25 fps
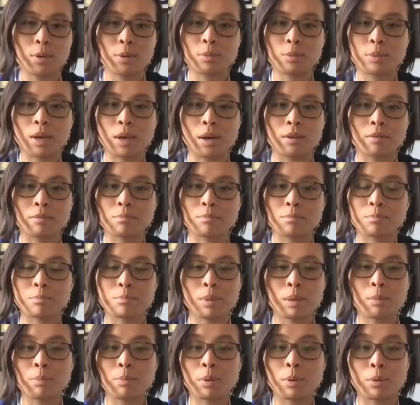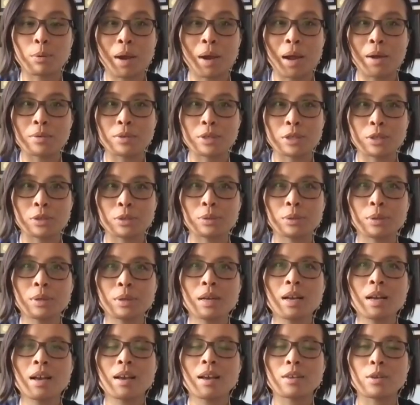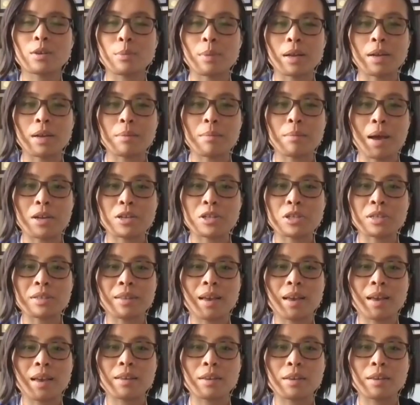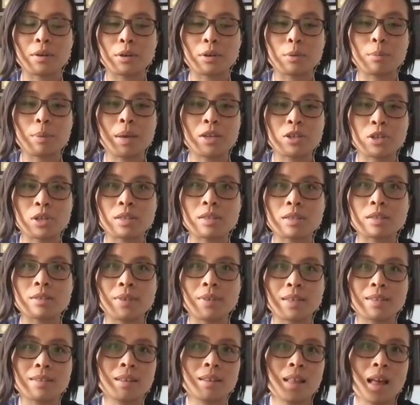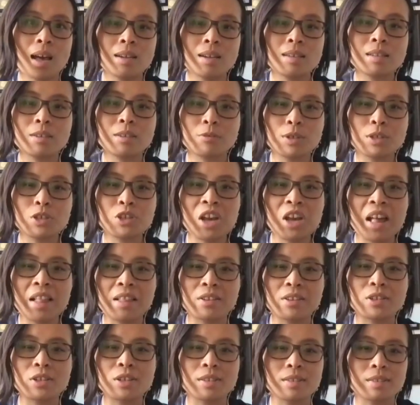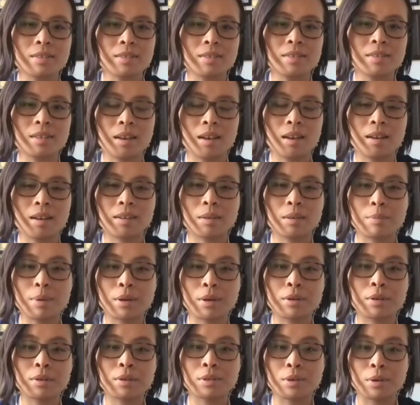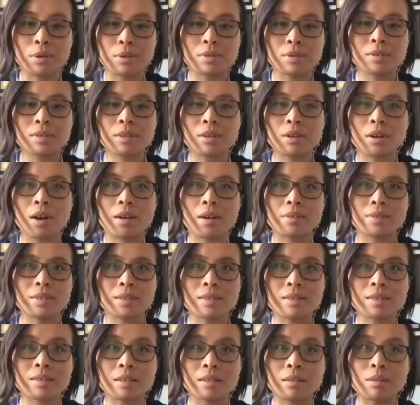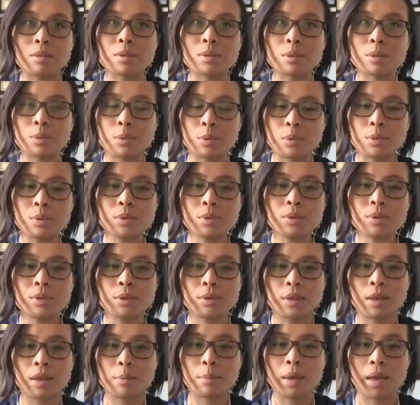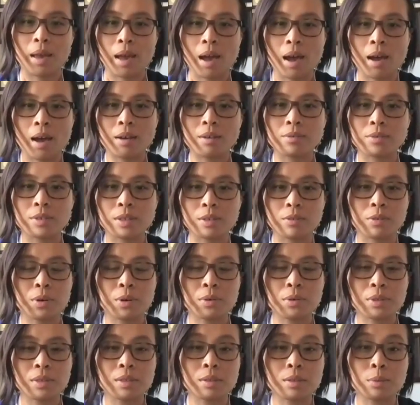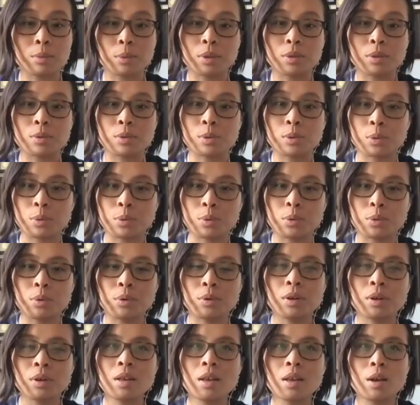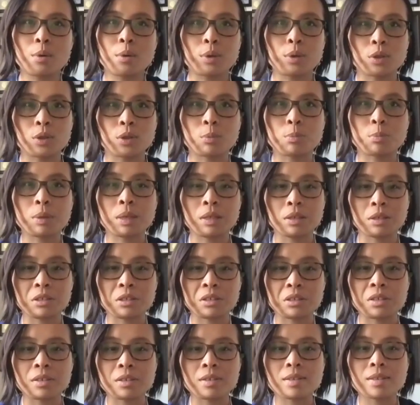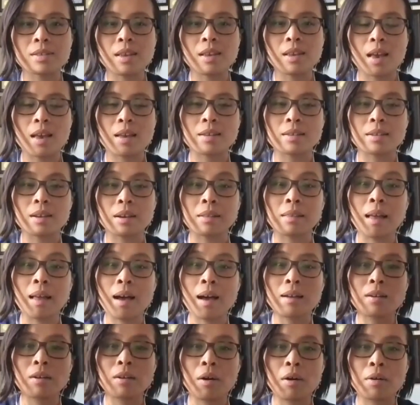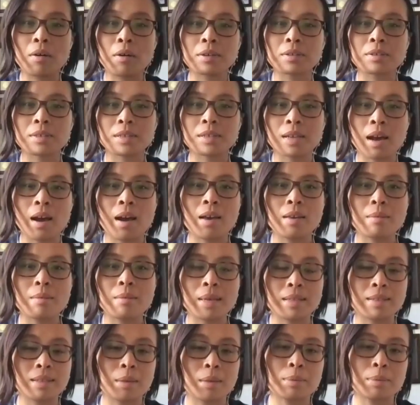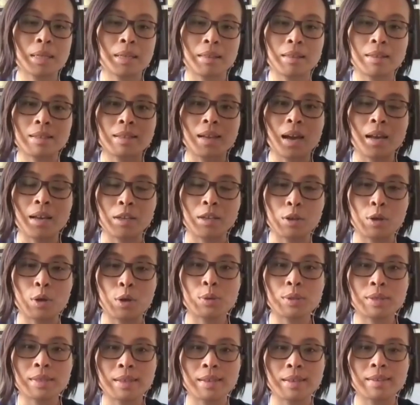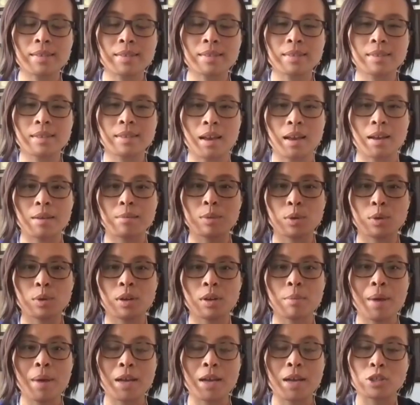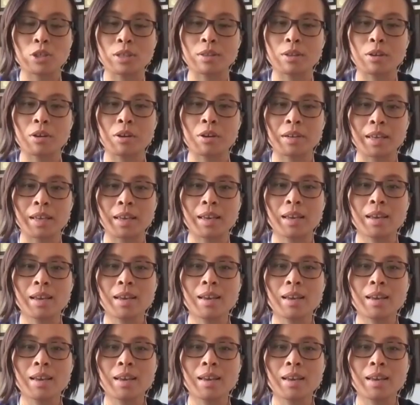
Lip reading: young people around you, you might imagine that younger patients face a lot of different challenges compared to adults. They're often still in school, so they may have difficulties with school, with their peers, and a lot harder time accepting the diagnosis. You can imagine they're already